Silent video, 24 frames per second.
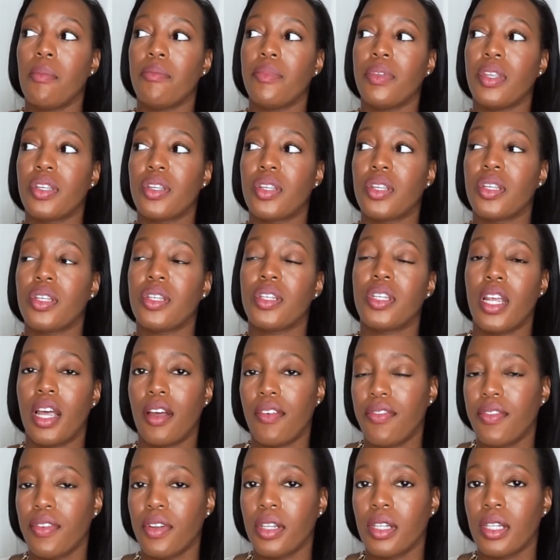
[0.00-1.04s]
this is
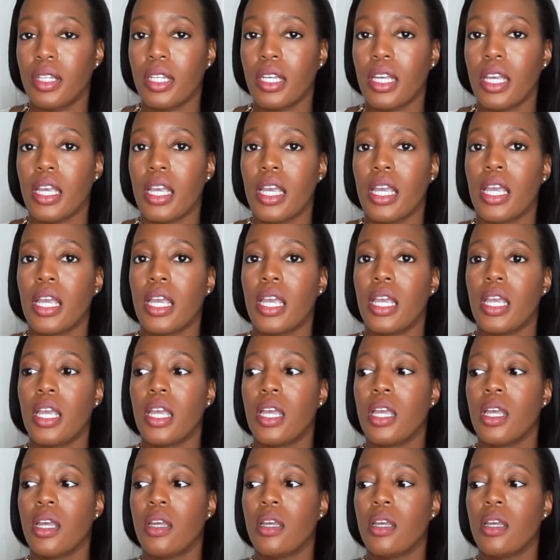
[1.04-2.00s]
definitely,